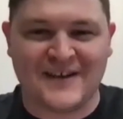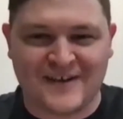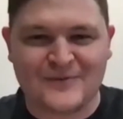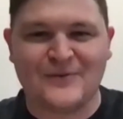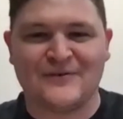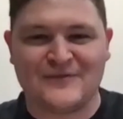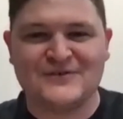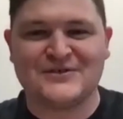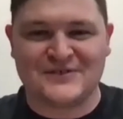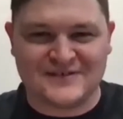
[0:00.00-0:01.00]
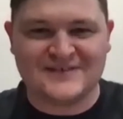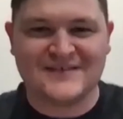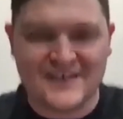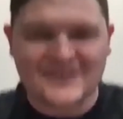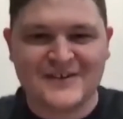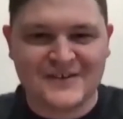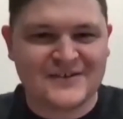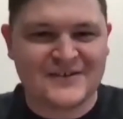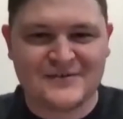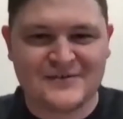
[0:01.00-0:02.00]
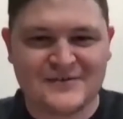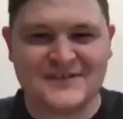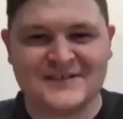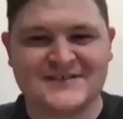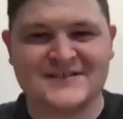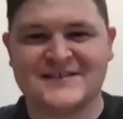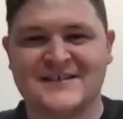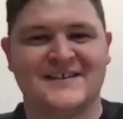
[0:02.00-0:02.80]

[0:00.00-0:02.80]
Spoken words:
I don't know if you should use this.